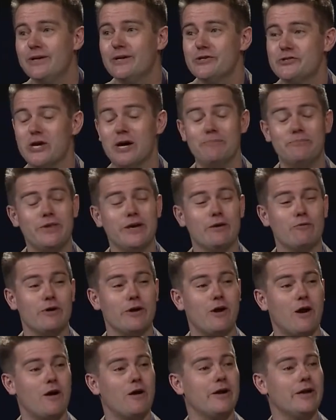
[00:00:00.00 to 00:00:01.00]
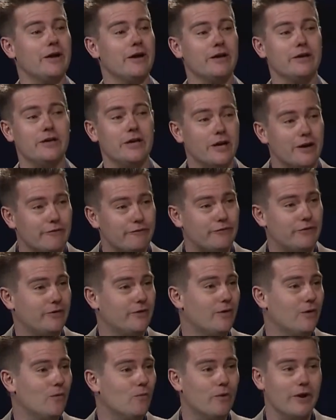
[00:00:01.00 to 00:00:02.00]
something regarding a gift,
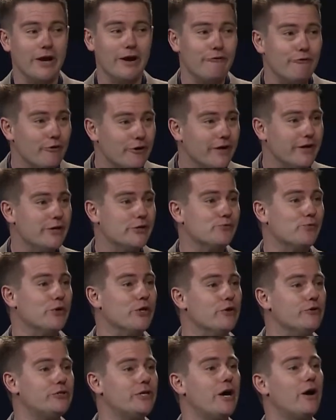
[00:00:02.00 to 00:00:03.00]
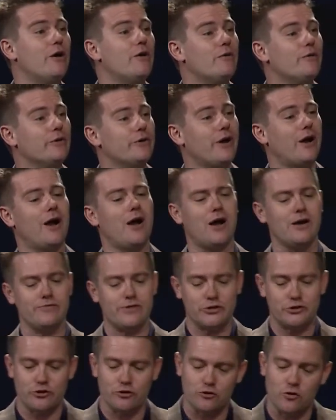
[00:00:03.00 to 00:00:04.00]
whatever it is, when you tell God
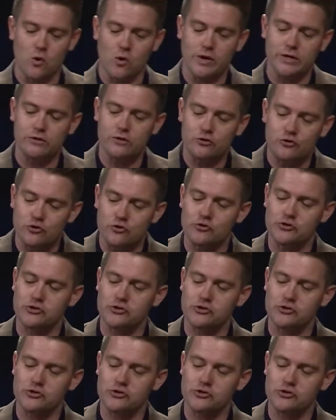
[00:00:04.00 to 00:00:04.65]
that you're going to do